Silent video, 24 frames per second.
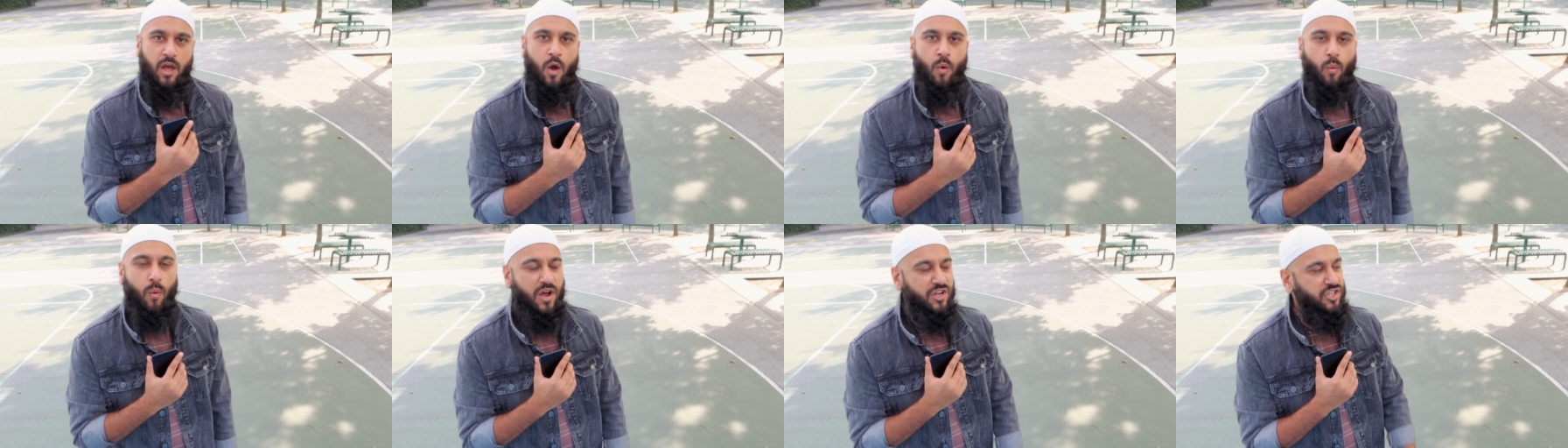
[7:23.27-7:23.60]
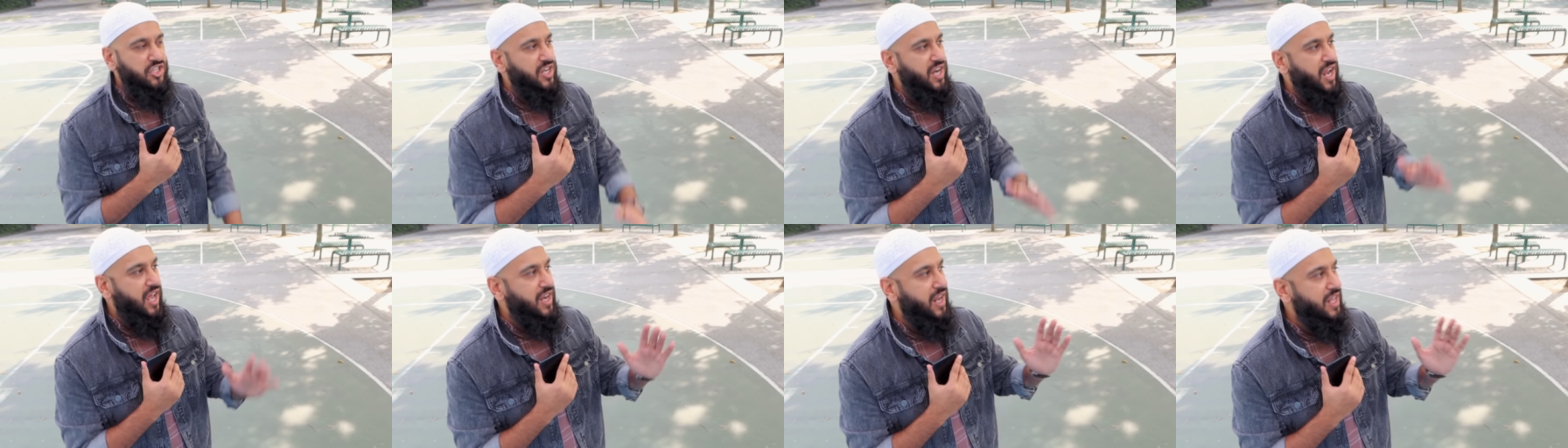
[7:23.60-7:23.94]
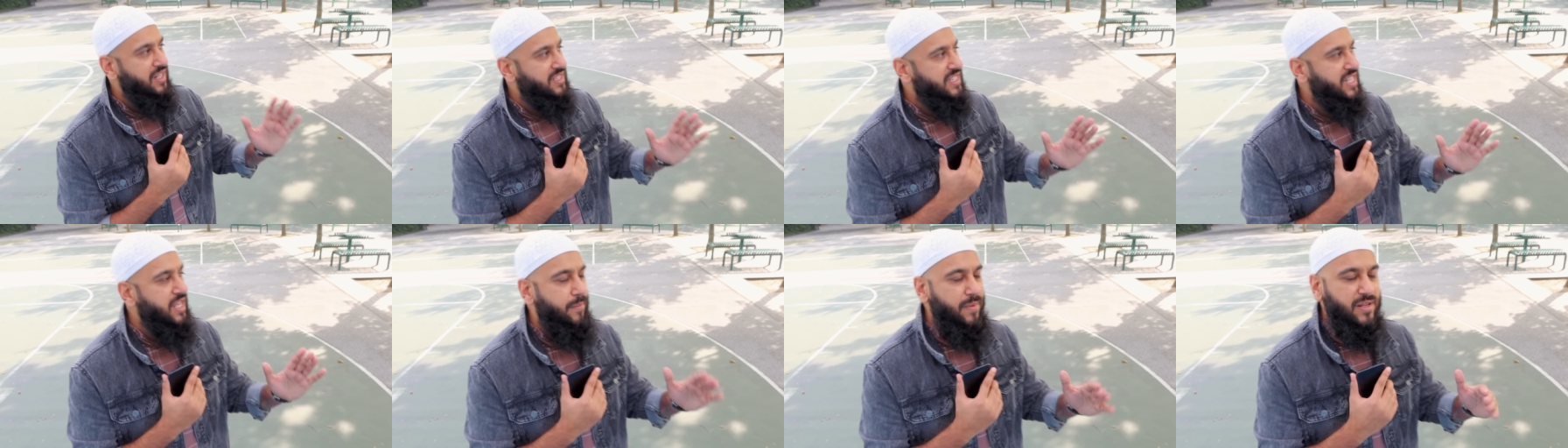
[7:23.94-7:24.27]
Why should I
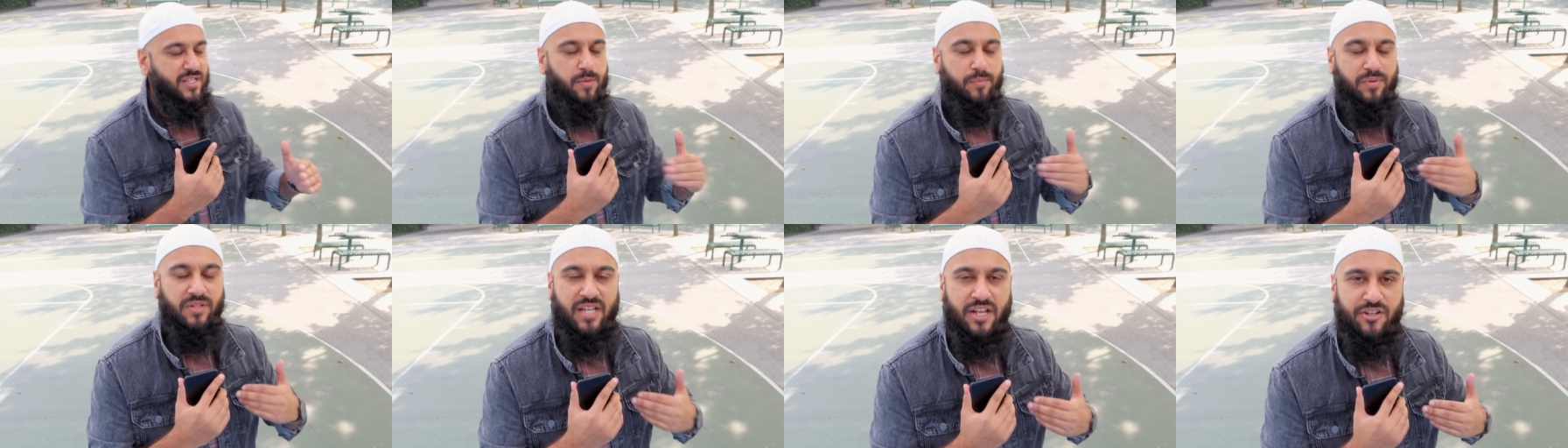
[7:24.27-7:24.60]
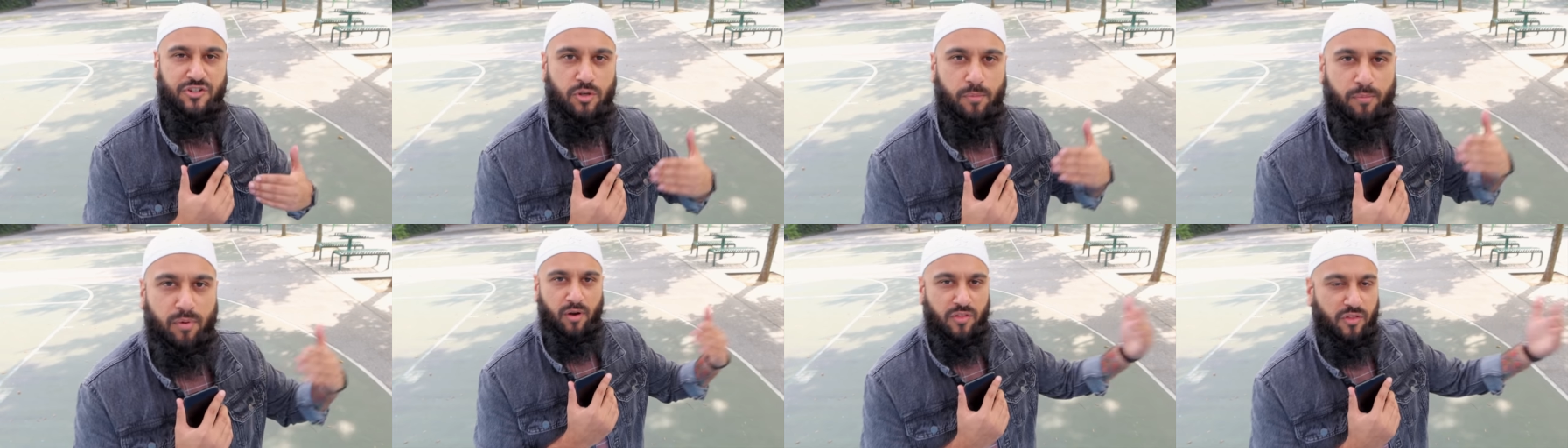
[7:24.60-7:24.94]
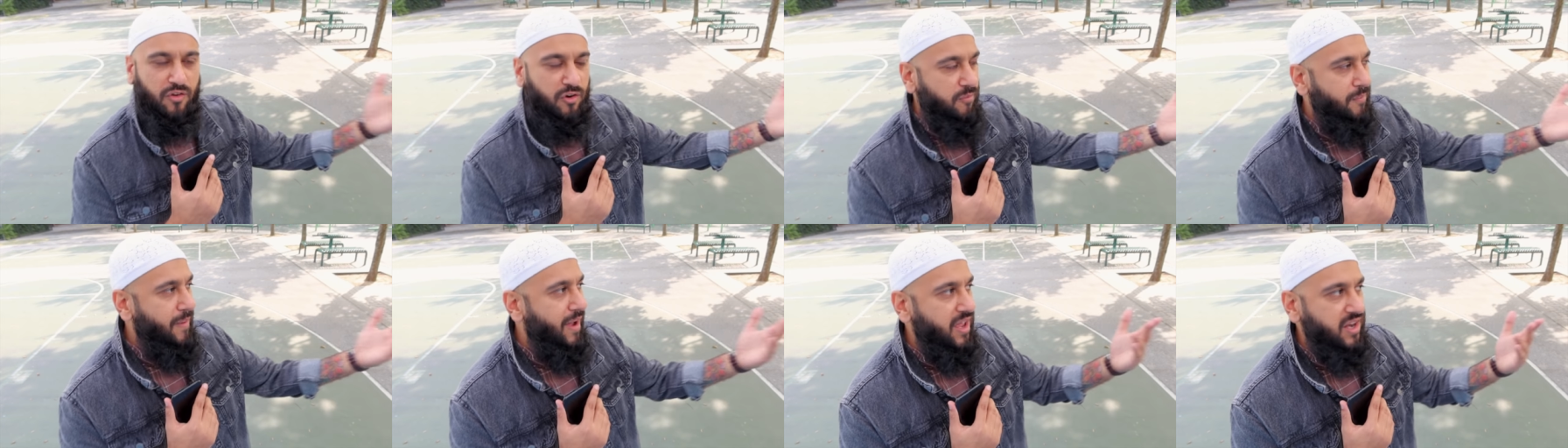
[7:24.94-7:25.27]
not see him as a potential
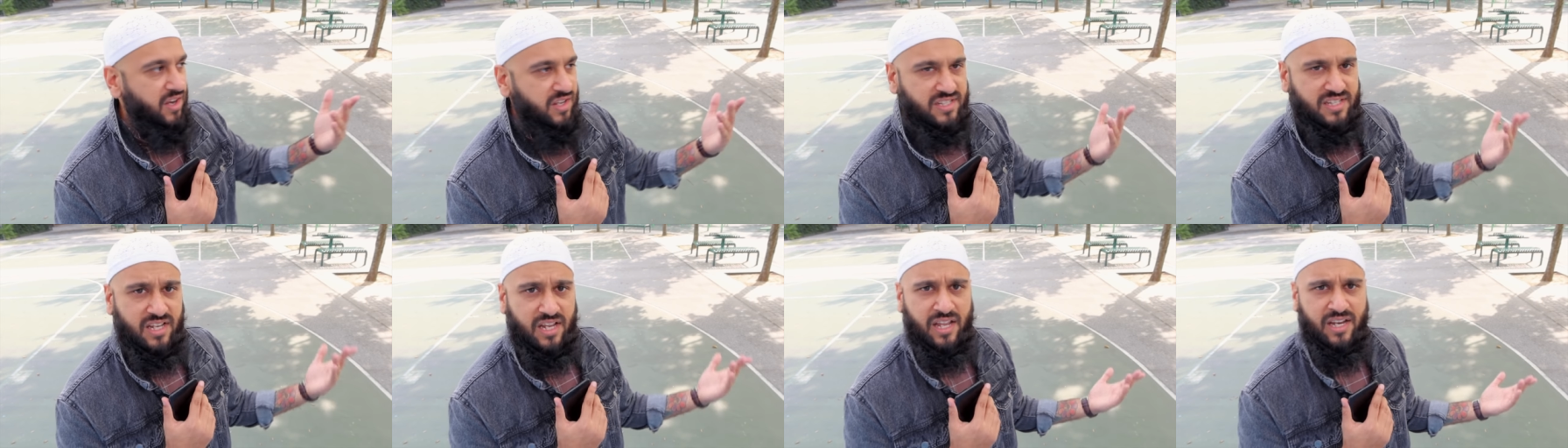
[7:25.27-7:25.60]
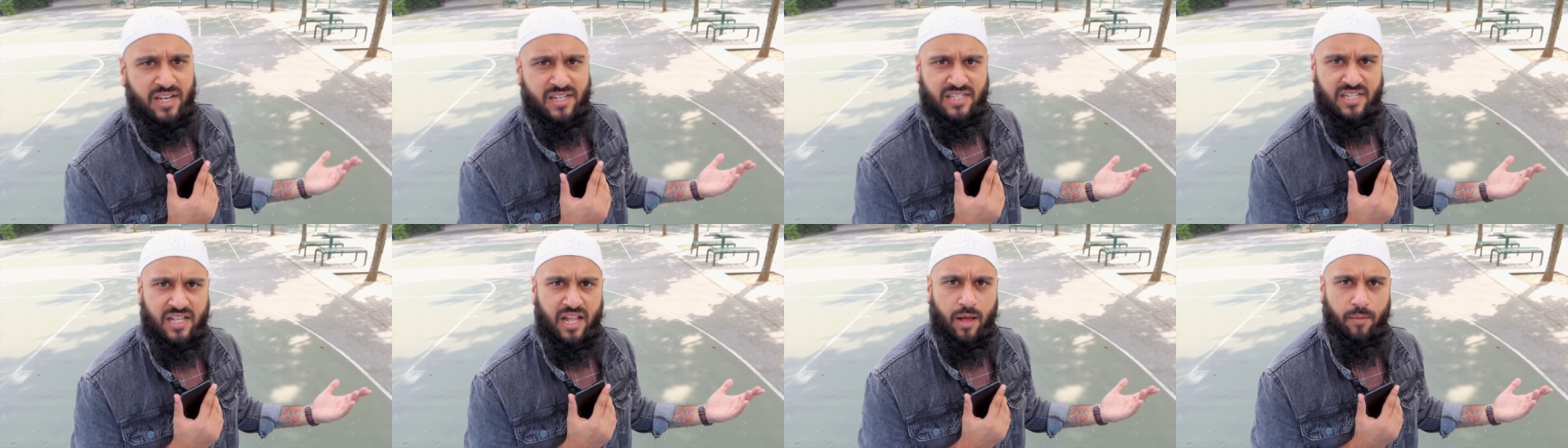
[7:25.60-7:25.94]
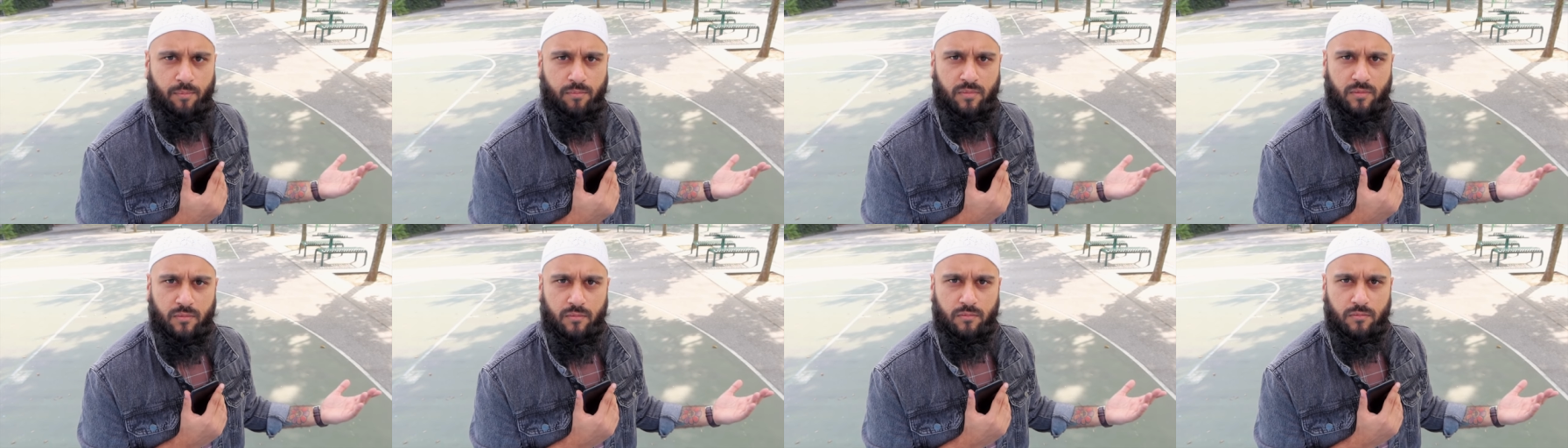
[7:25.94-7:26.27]
brother of mine in Islam?
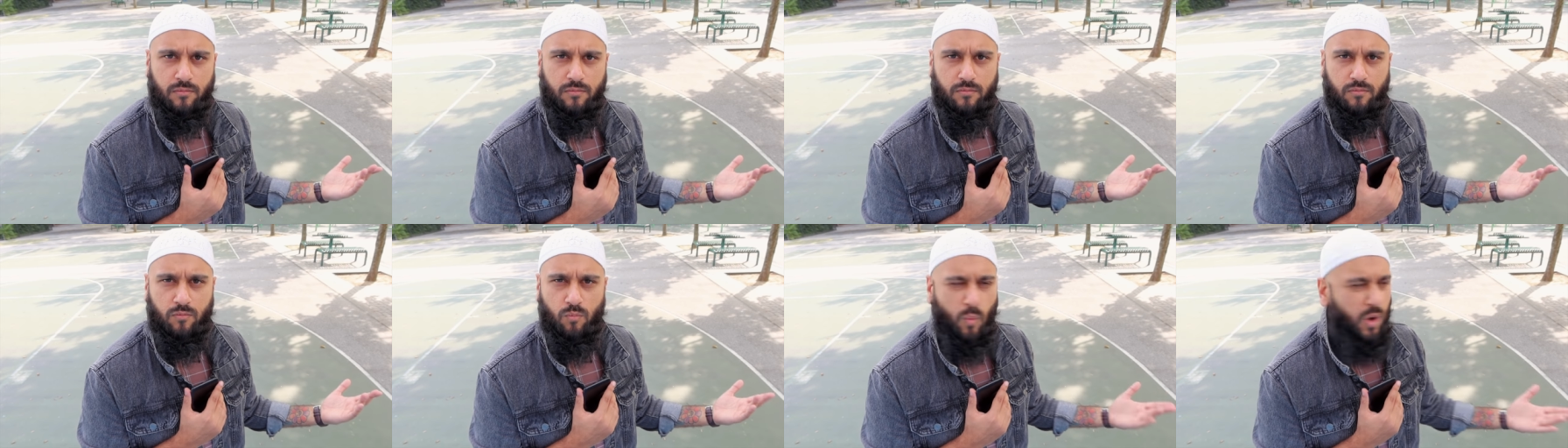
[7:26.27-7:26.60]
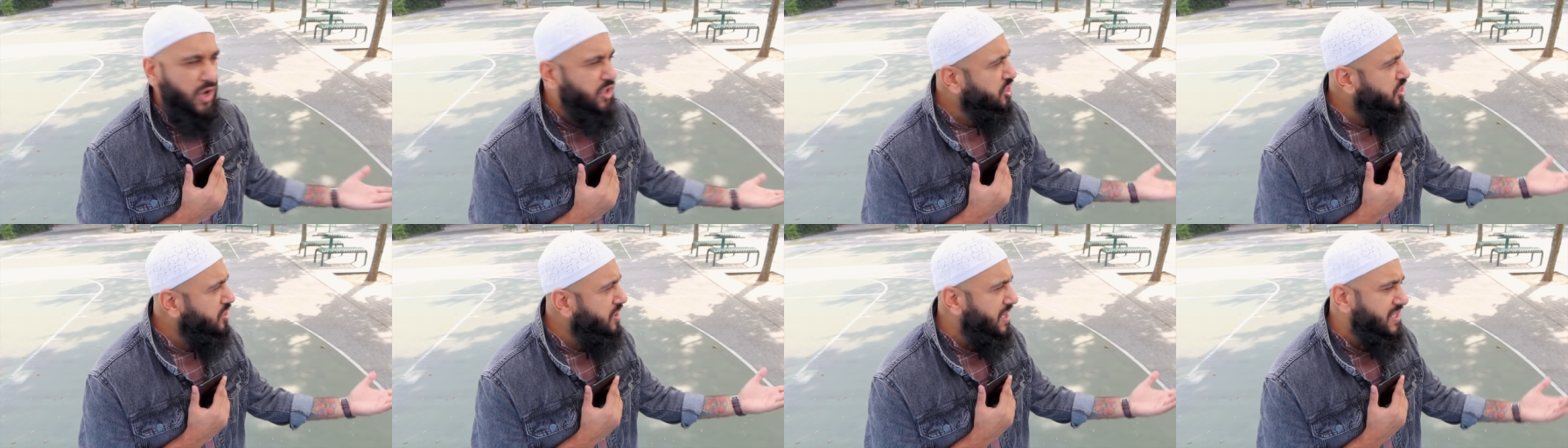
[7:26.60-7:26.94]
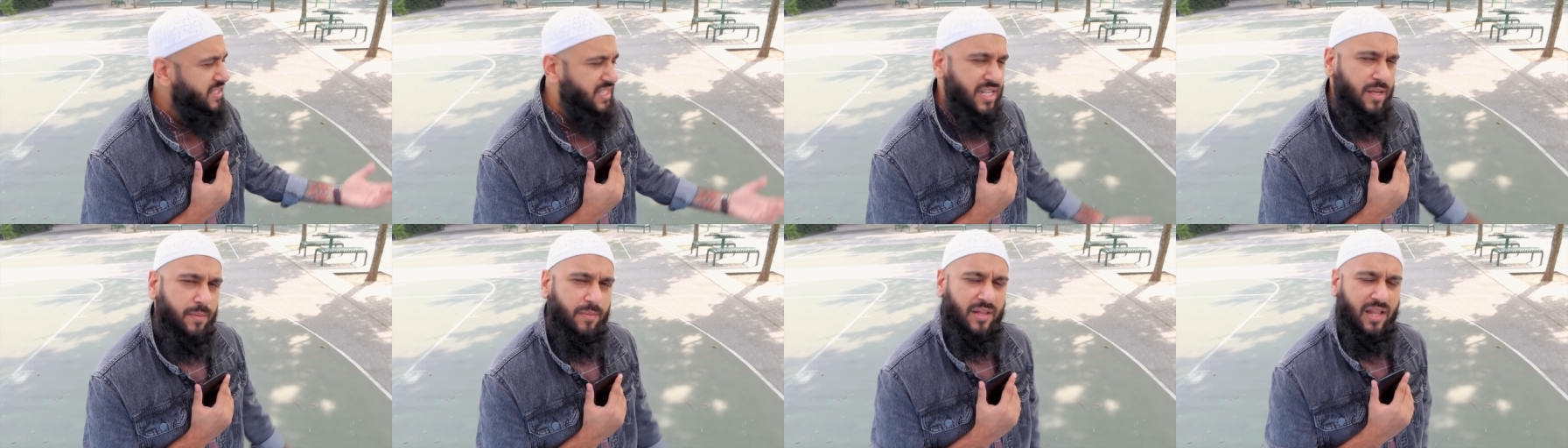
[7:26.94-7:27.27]
Why shouldn't I
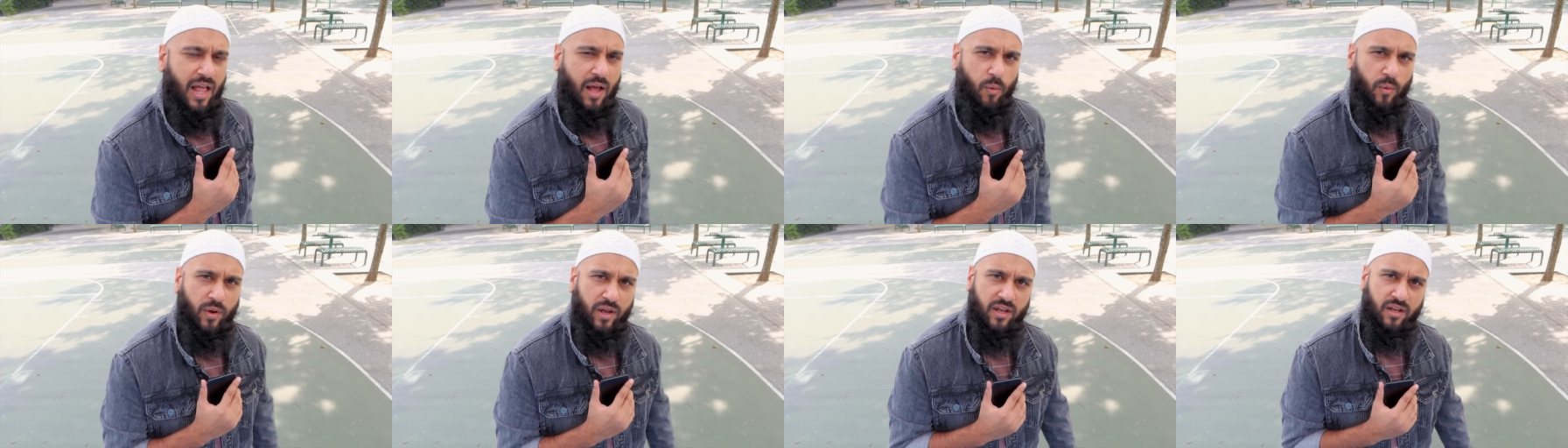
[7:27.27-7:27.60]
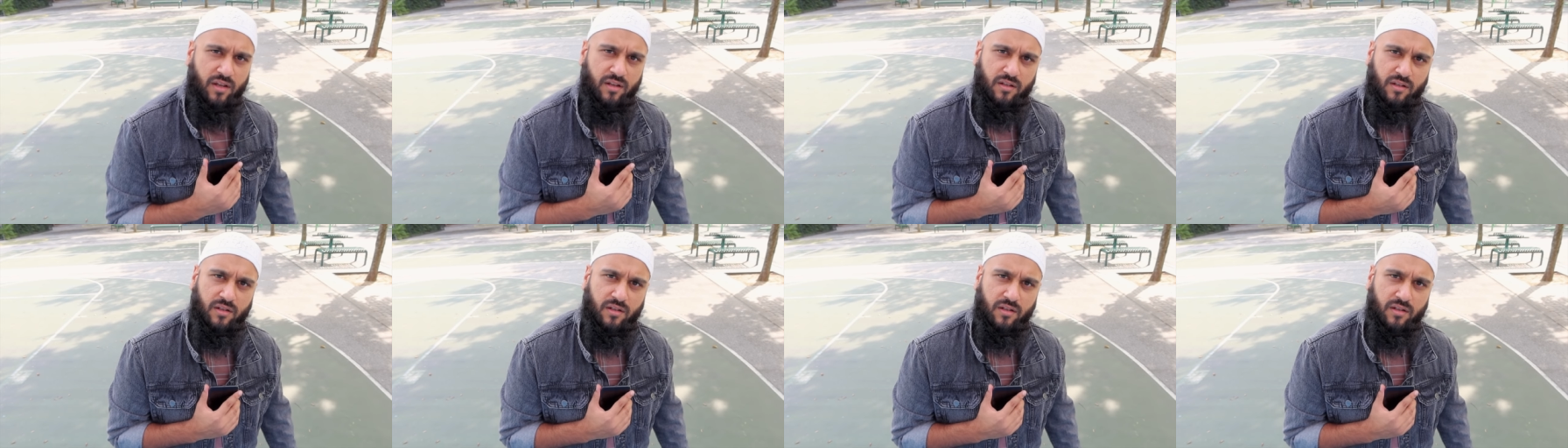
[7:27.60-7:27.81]
see him in that way?